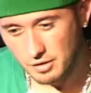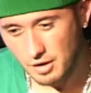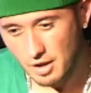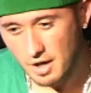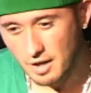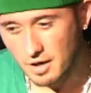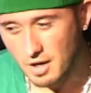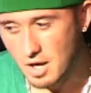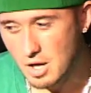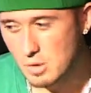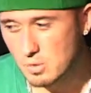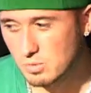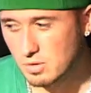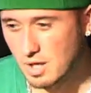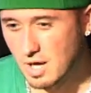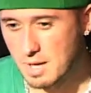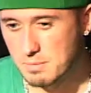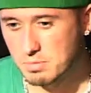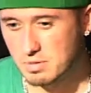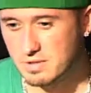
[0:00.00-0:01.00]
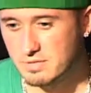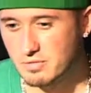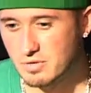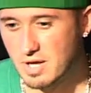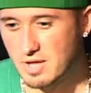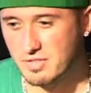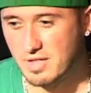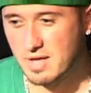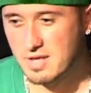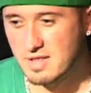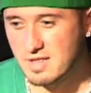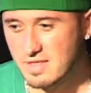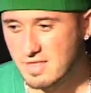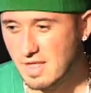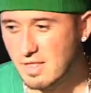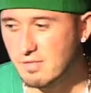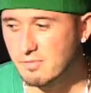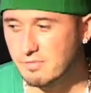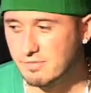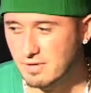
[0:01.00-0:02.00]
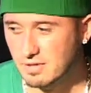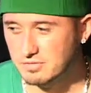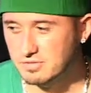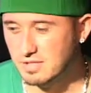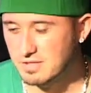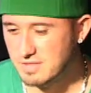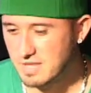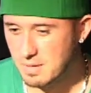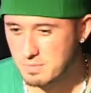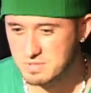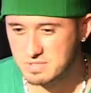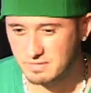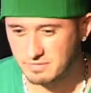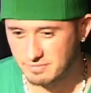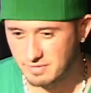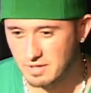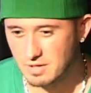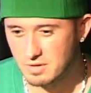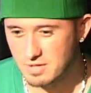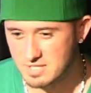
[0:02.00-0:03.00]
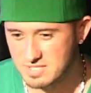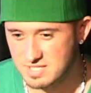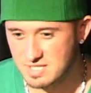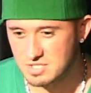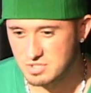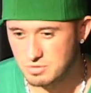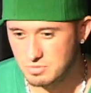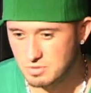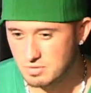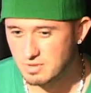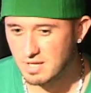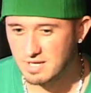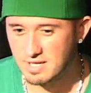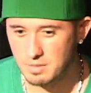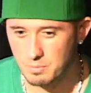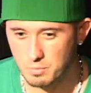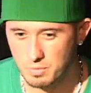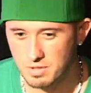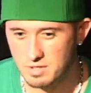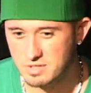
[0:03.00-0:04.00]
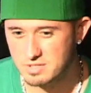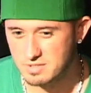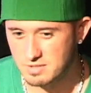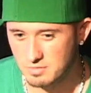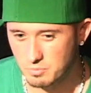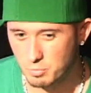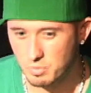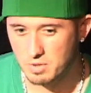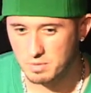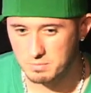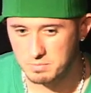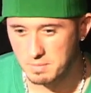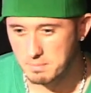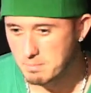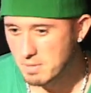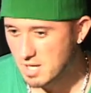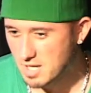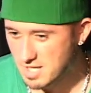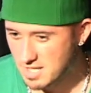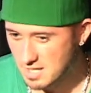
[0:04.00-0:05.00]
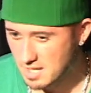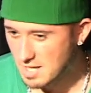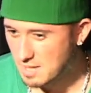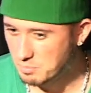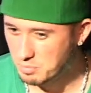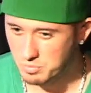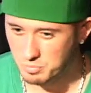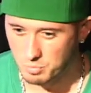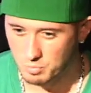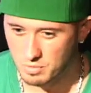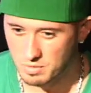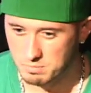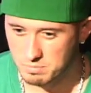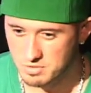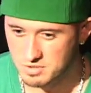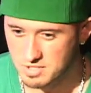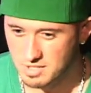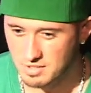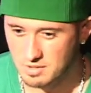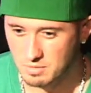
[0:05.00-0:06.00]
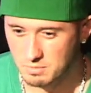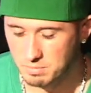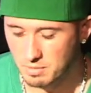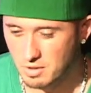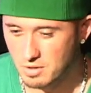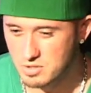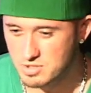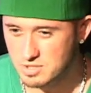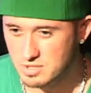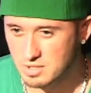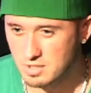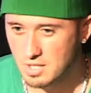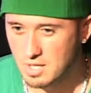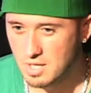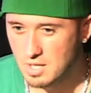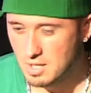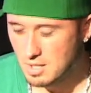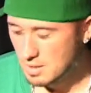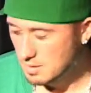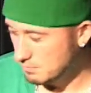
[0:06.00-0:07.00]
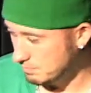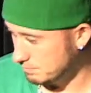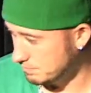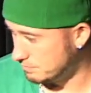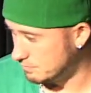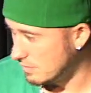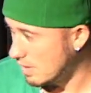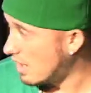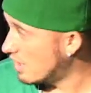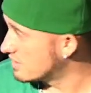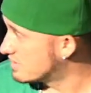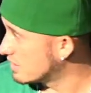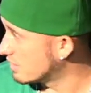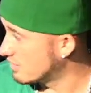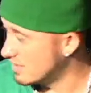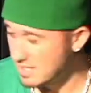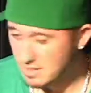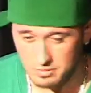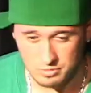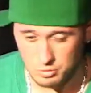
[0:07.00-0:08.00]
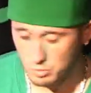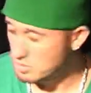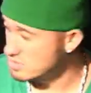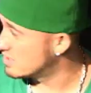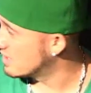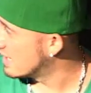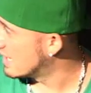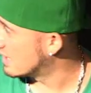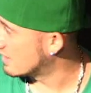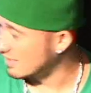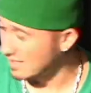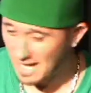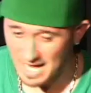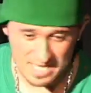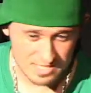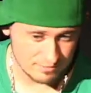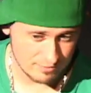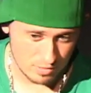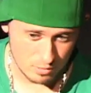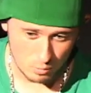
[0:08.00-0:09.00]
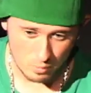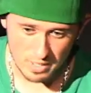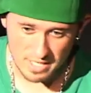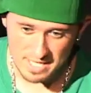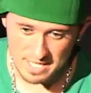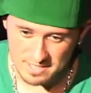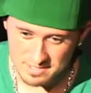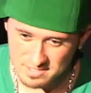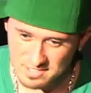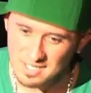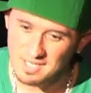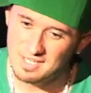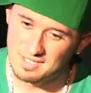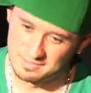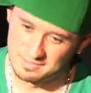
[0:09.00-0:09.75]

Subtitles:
Not a whole lot, believe it or not. They felt that there was a fairness issue too. They didn't want them to buddying up with one particular person. Not until towards the end. The last few weeks,